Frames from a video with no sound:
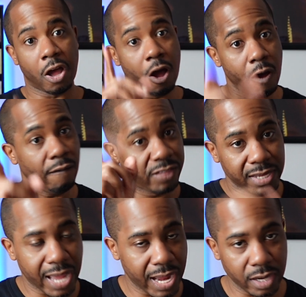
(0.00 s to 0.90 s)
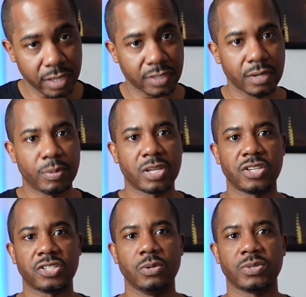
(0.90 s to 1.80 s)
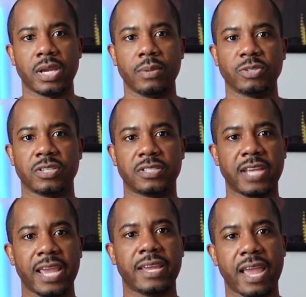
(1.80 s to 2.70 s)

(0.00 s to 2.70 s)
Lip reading: of the 80s because she was able to take